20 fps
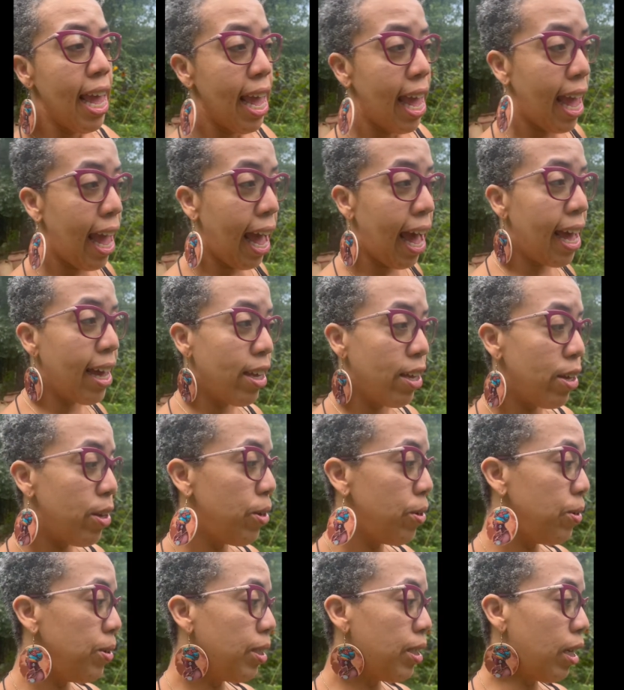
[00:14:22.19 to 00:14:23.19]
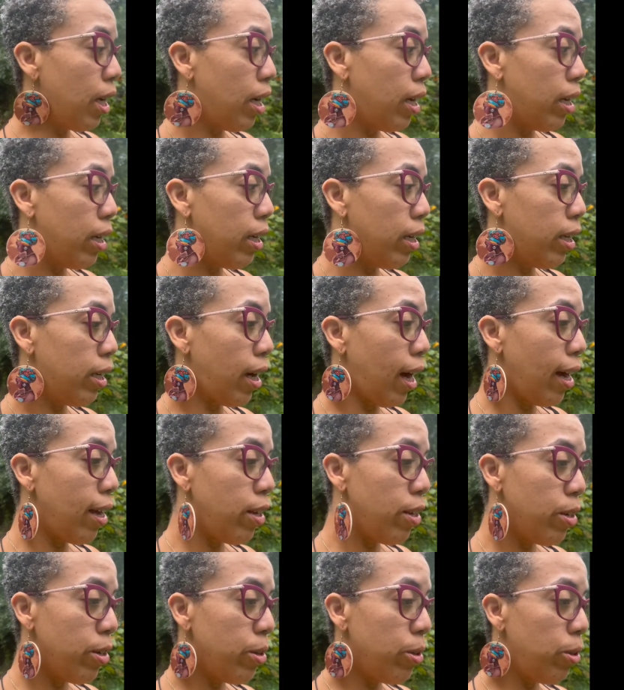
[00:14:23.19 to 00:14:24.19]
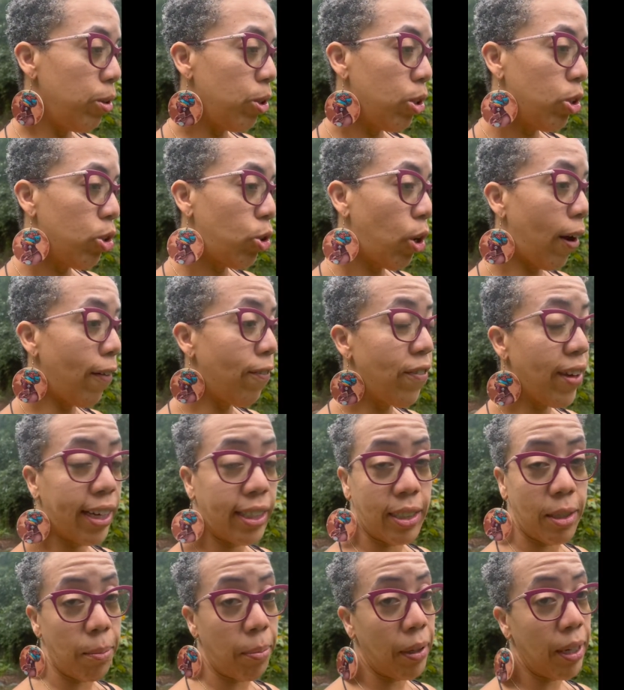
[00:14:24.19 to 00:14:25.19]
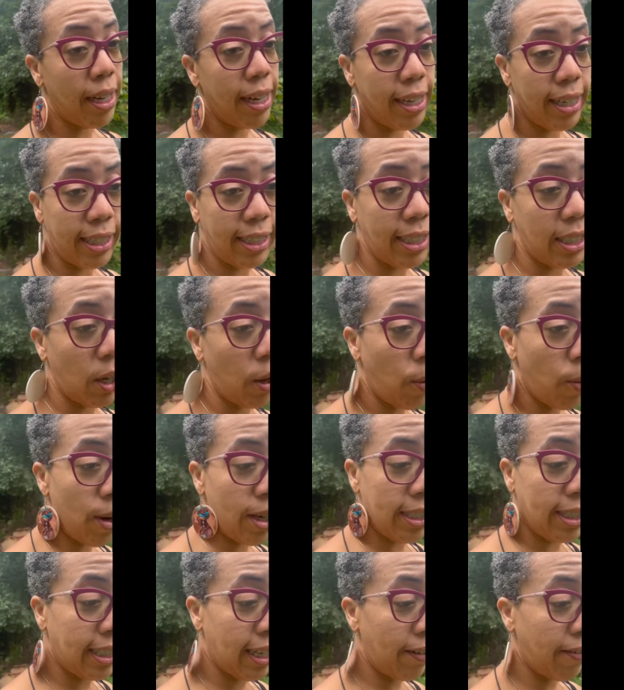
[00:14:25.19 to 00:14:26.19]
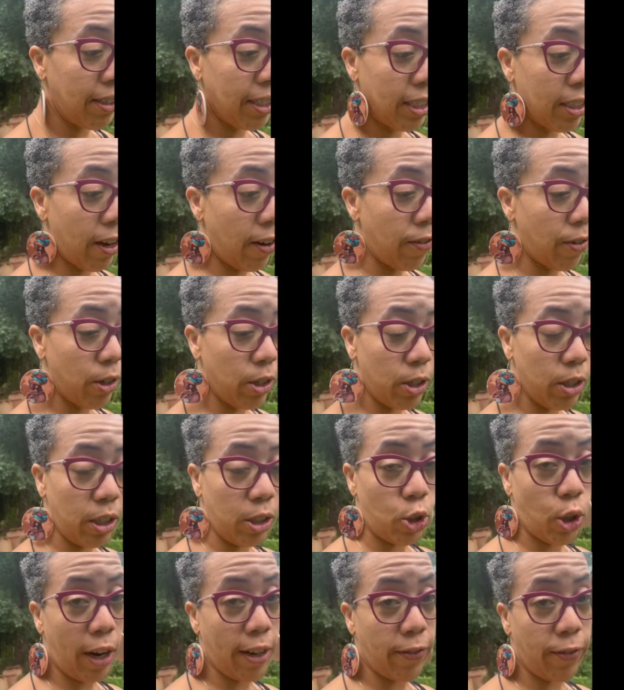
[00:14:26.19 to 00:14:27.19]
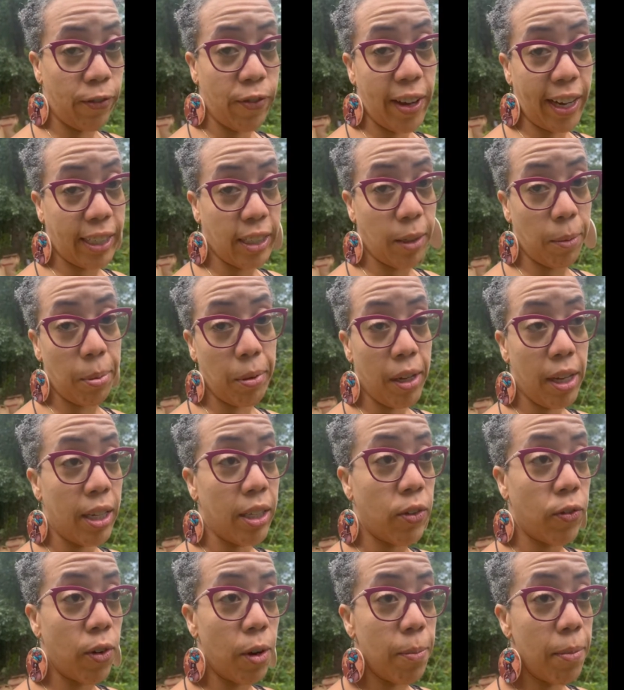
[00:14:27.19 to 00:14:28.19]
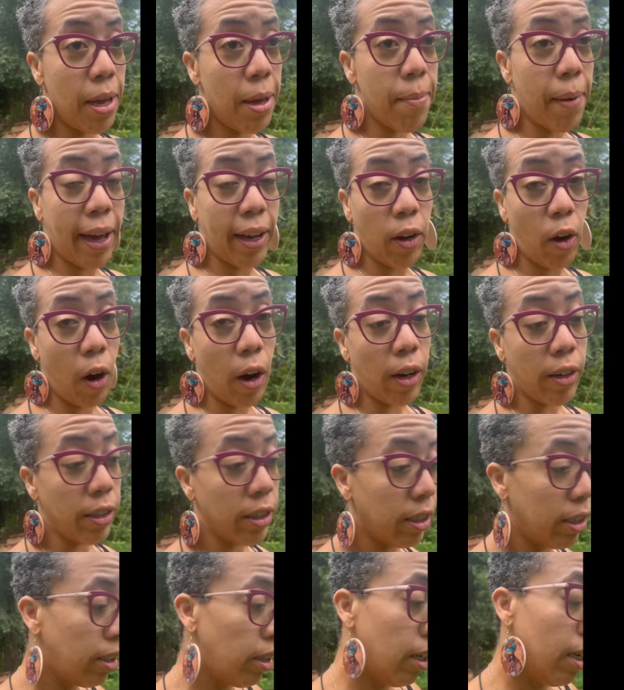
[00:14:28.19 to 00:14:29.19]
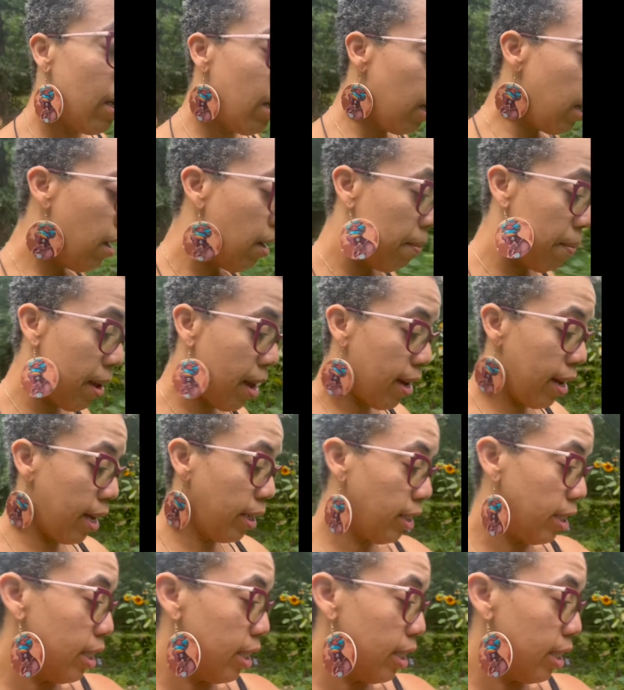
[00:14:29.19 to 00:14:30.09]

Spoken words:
and I used Trifecta Plus. Once I've discovered Trifecta Plus from In My Gardener, man, that shit